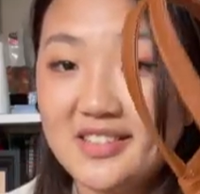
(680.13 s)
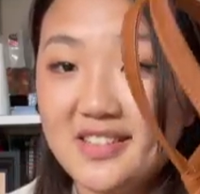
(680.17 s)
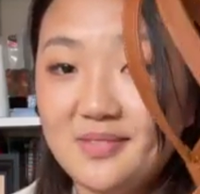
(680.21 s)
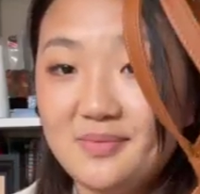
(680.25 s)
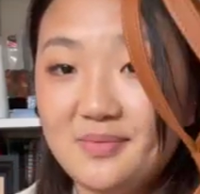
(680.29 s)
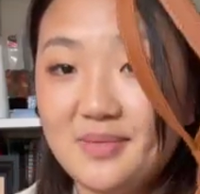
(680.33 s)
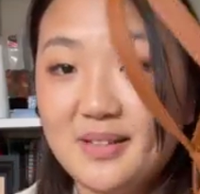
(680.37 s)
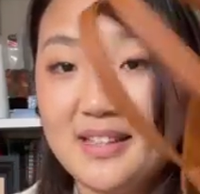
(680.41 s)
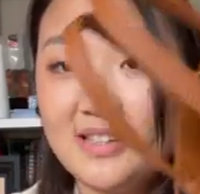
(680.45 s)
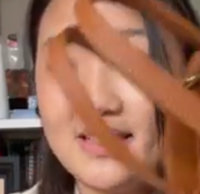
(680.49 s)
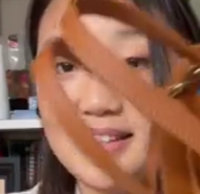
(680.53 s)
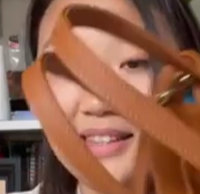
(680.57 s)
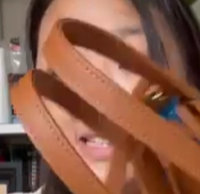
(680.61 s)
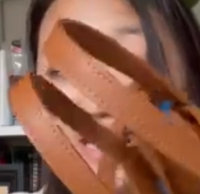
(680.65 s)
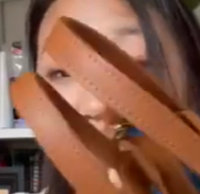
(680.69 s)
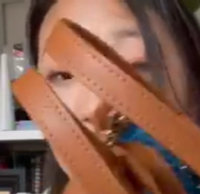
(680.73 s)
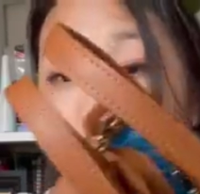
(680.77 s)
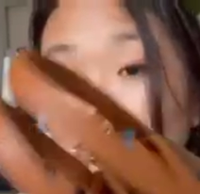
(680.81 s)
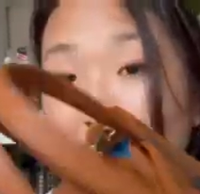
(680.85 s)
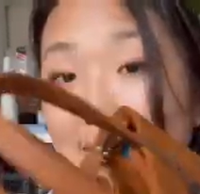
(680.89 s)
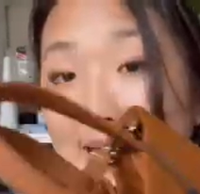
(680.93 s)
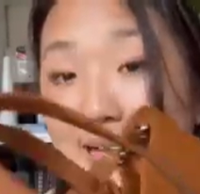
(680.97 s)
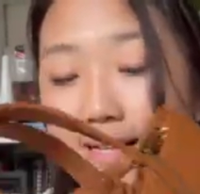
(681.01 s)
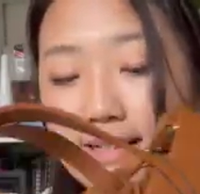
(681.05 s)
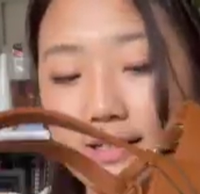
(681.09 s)
But this
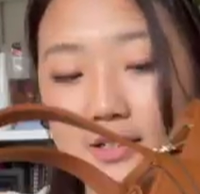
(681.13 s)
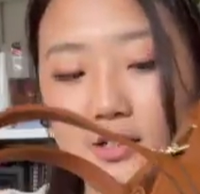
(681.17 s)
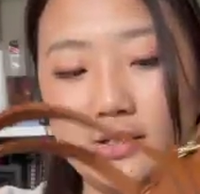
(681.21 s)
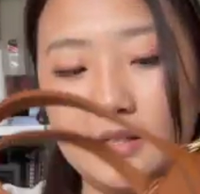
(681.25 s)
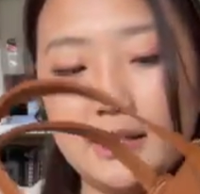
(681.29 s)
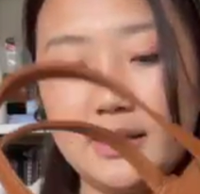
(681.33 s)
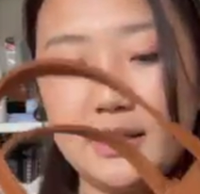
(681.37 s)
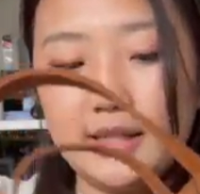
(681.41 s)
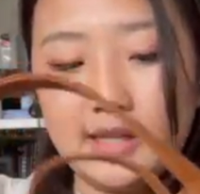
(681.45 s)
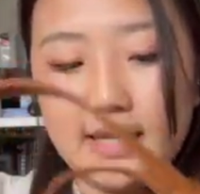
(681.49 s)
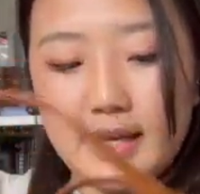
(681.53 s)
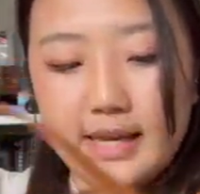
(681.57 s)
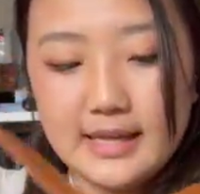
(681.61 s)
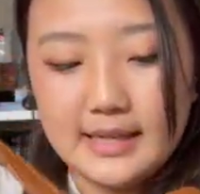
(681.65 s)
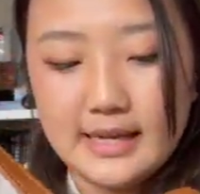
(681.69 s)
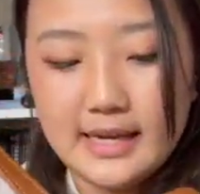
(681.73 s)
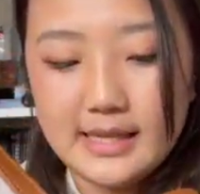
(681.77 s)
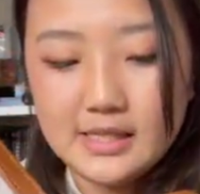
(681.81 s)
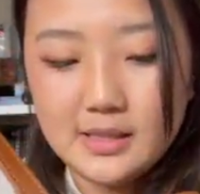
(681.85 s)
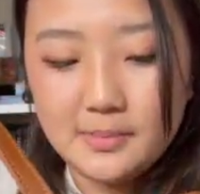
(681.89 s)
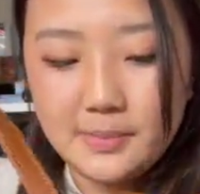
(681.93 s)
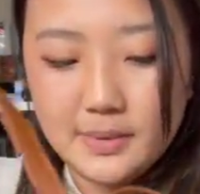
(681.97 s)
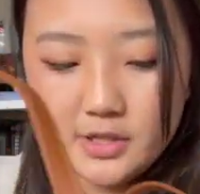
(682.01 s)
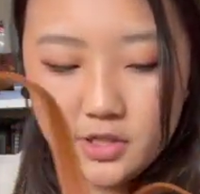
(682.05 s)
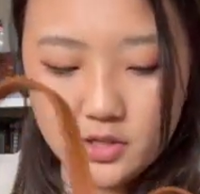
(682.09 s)
bag, on the other hand, has a
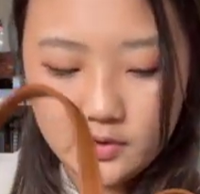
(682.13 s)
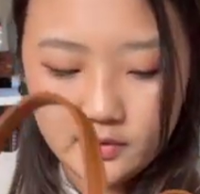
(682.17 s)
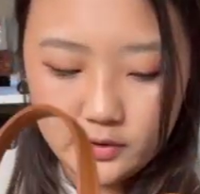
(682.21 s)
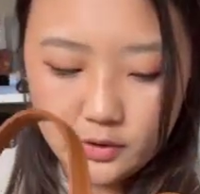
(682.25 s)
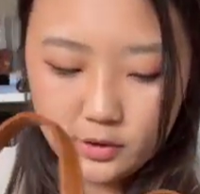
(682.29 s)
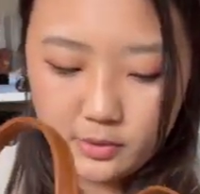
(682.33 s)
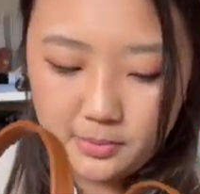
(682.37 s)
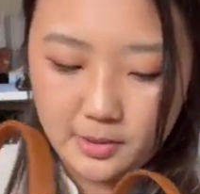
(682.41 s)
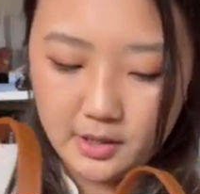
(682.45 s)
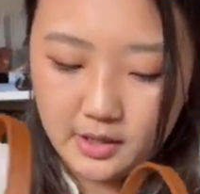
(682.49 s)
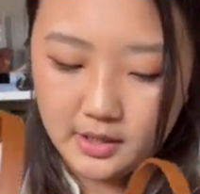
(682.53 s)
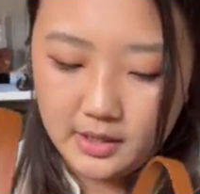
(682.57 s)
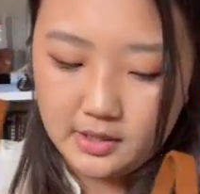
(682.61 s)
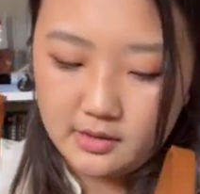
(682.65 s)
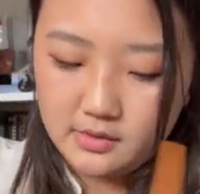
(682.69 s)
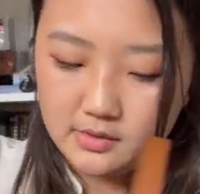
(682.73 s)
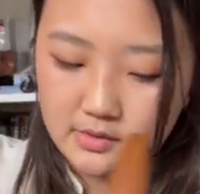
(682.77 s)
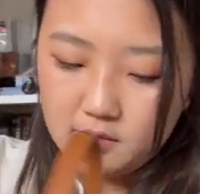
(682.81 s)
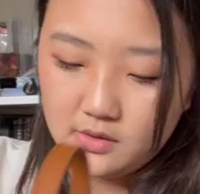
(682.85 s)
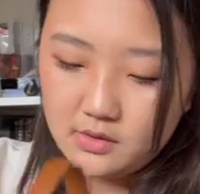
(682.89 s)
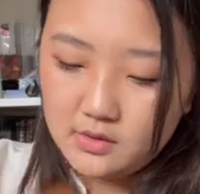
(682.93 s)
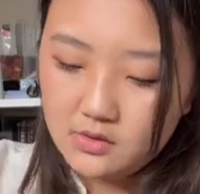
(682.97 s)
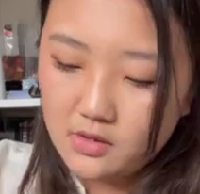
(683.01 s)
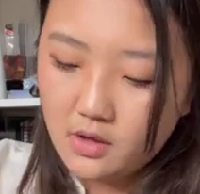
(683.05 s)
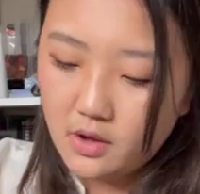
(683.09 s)
bunch of little pockets.
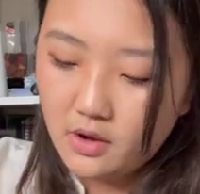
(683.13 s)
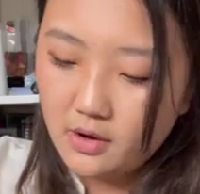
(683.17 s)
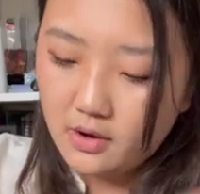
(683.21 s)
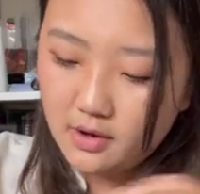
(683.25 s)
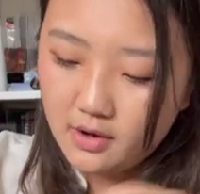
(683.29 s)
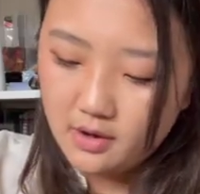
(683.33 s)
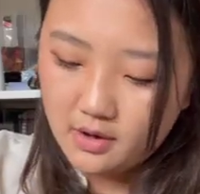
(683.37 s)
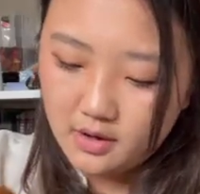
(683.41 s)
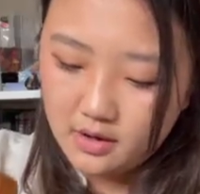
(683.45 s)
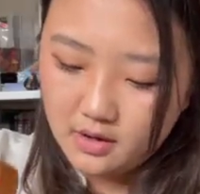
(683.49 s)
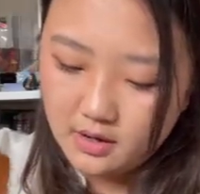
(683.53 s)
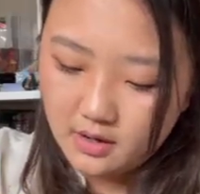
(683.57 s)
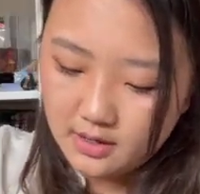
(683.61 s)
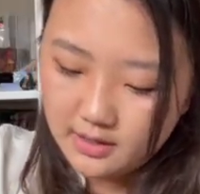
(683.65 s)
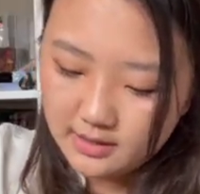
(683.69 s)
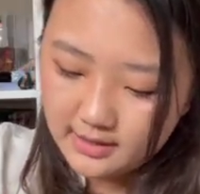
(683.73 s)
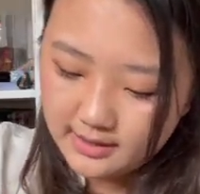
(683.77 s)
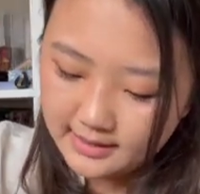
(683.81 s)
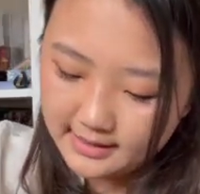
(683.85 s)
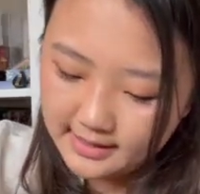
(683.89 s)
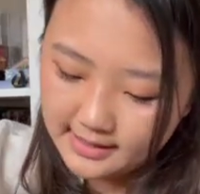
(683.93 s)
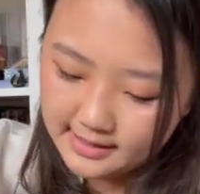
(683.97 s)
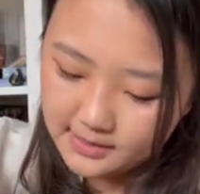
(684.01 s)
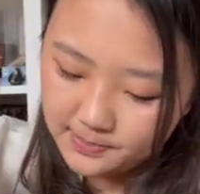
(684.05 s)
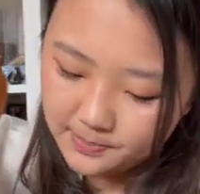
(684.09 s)
So
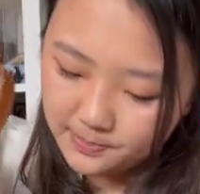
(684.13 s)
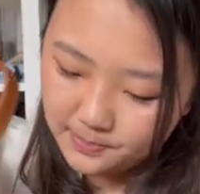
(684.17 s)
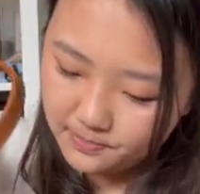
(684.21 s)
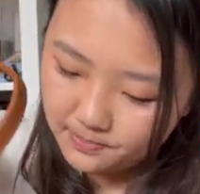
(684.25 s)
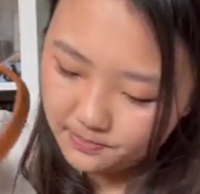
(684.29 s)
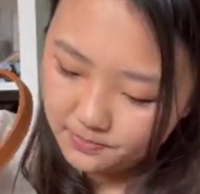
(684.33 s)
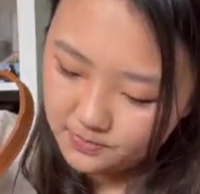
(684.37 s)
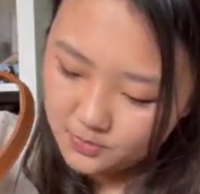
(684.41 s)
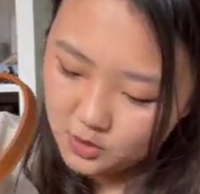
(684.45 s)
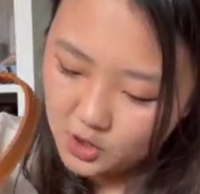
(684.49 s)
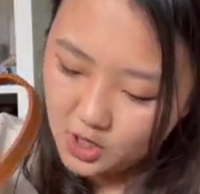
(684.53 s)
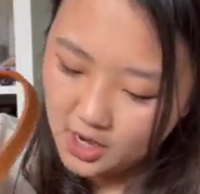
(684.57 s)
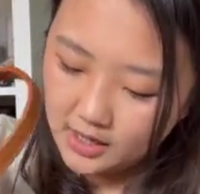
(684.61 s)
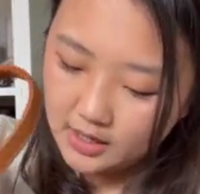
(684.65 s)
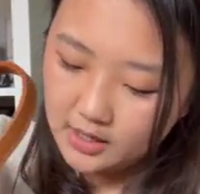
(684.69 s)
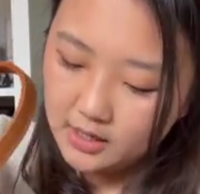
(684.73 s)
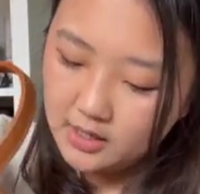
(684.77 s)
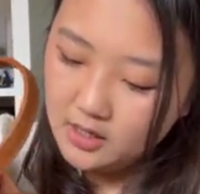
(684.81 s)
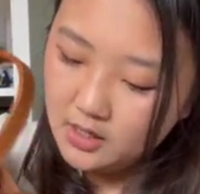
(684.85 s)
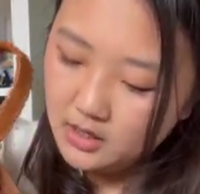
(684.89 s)
let's check.